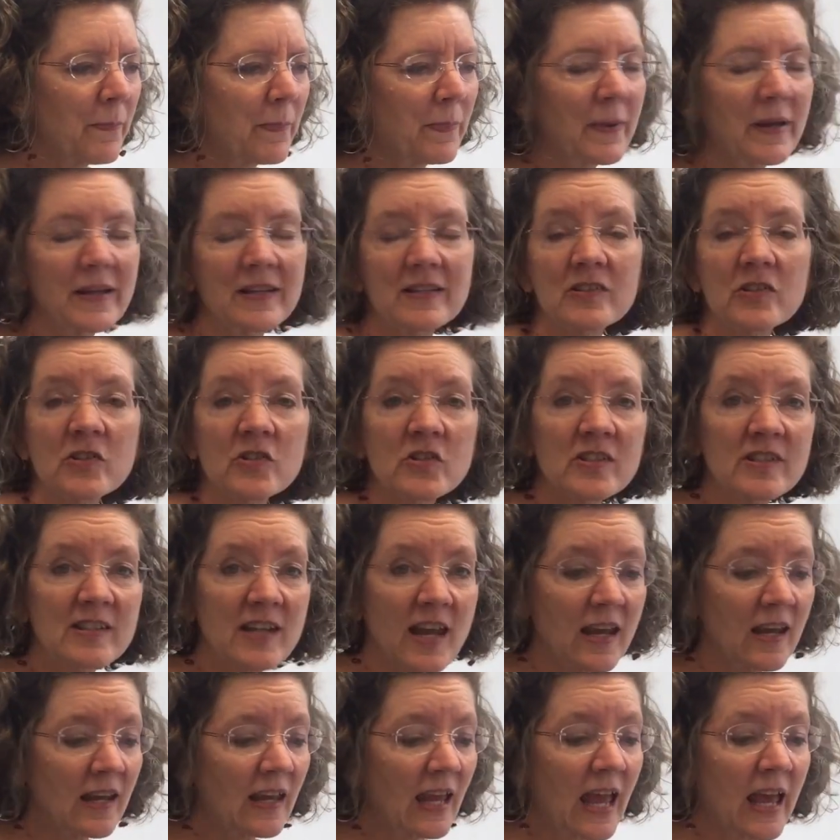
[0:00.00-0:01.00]
But just
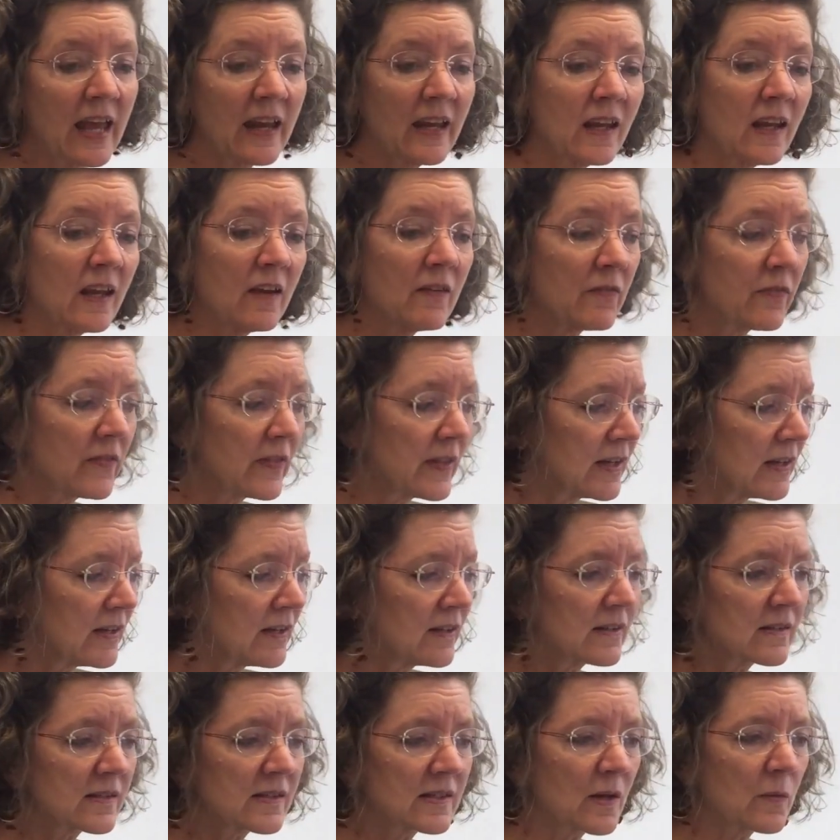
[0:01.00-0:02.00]
take any of
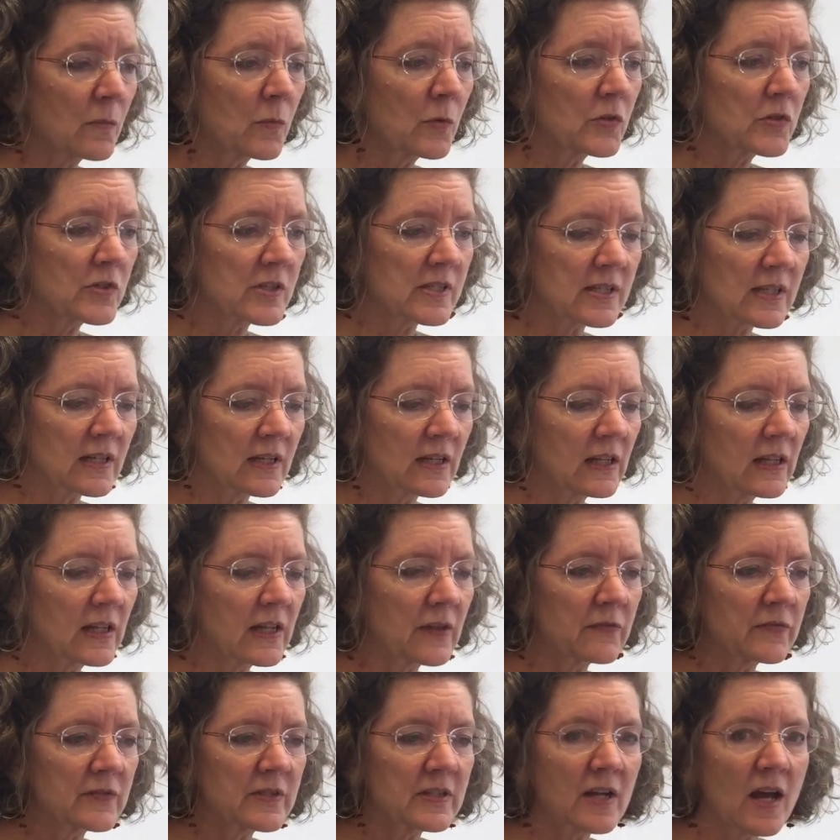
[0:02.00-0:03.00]
these and we're just going to
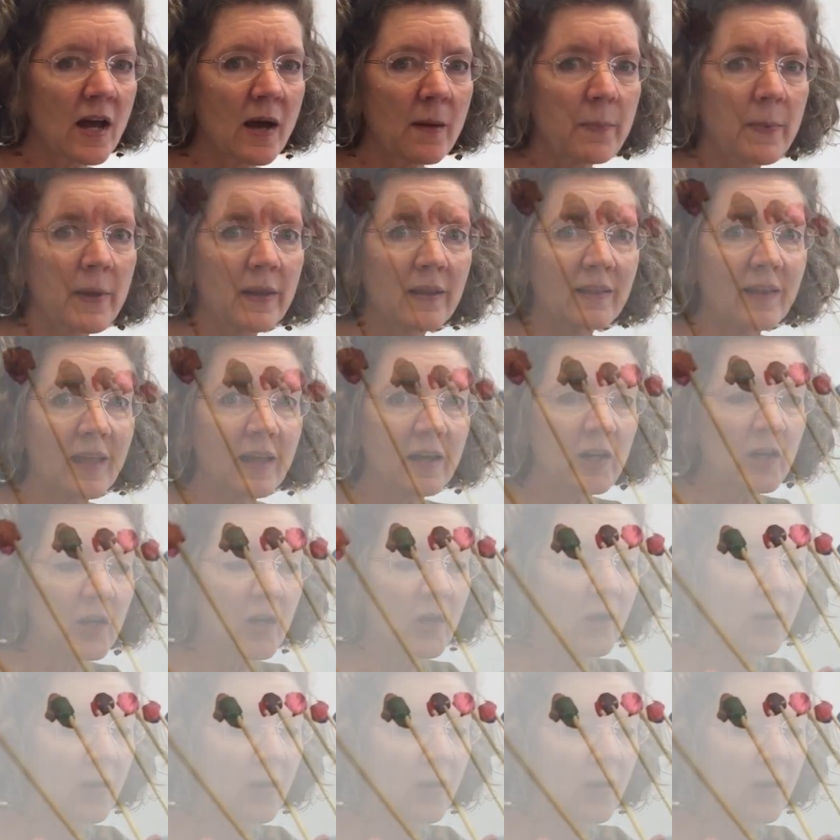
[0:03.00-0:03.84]
lift it up and let it